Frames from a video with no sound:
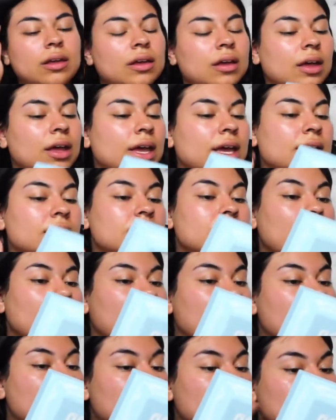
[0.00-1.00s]

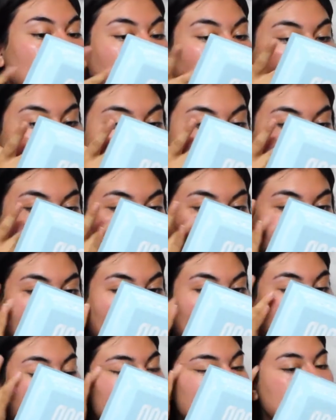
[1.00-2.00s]
And
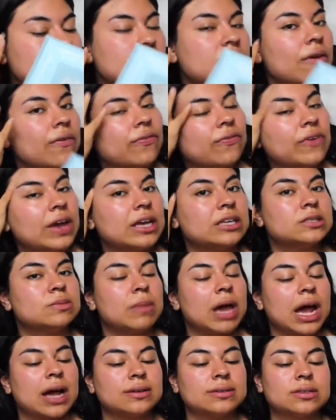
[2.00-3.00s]
I just did a face
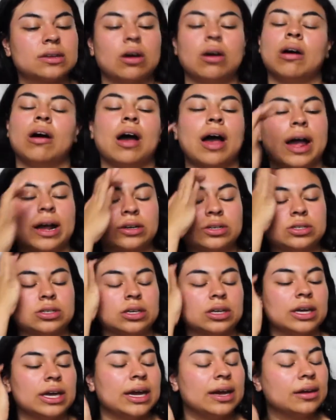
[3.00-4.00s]
mask,
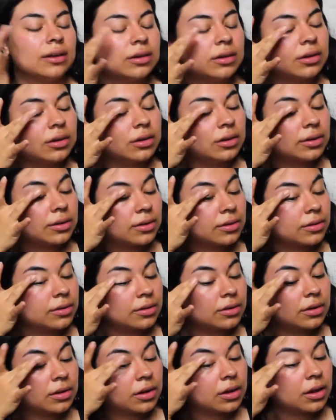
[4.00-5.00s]
actually.
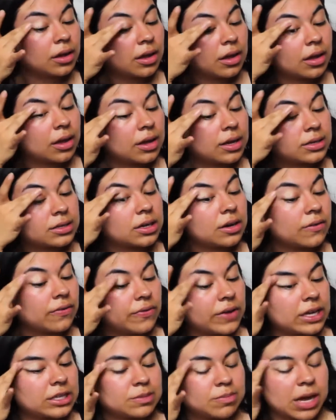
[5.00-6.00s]
Did a
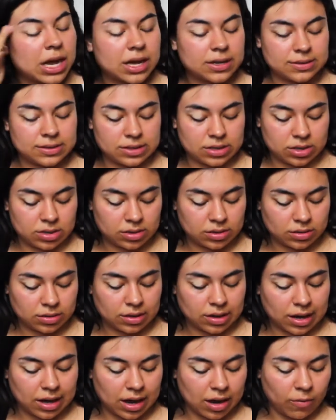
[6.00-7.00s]
face mask,
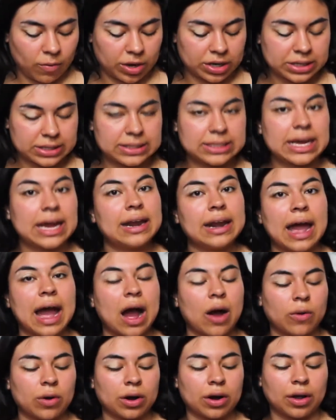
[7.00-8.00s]
I want to say an
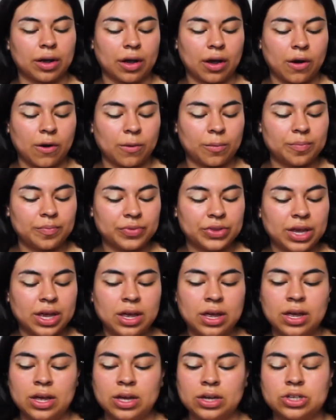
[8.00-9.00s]
hour ago,
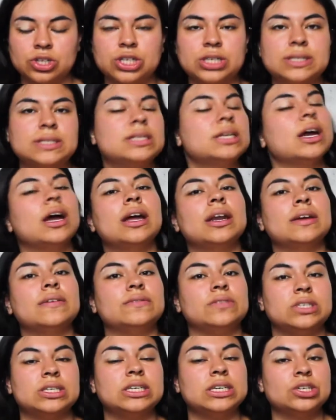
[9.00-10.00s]
just to kind
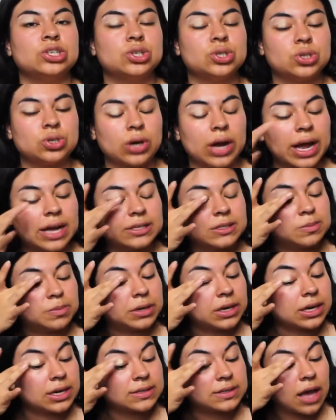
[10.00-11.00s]
of de-stress
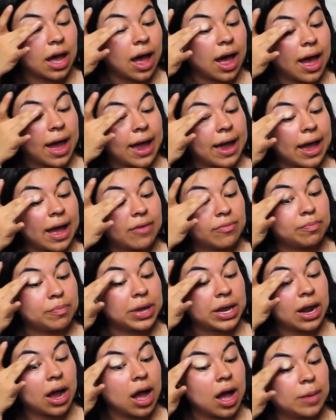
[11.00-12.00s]
because I have
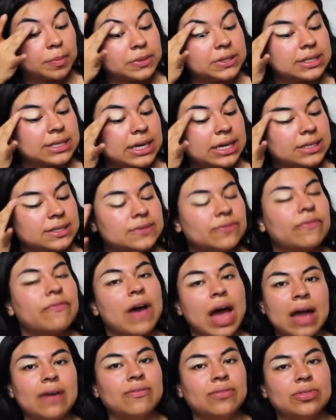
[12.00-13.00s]
been up since
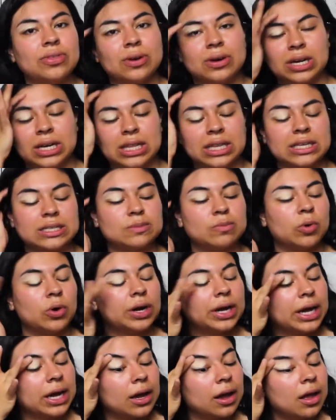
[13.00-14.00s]
5:30 this
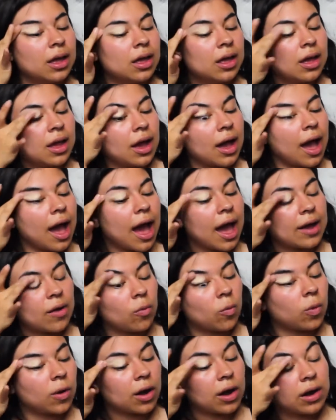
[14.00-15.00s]
morning
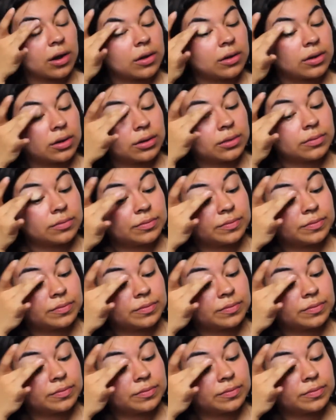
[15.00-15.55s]
at work,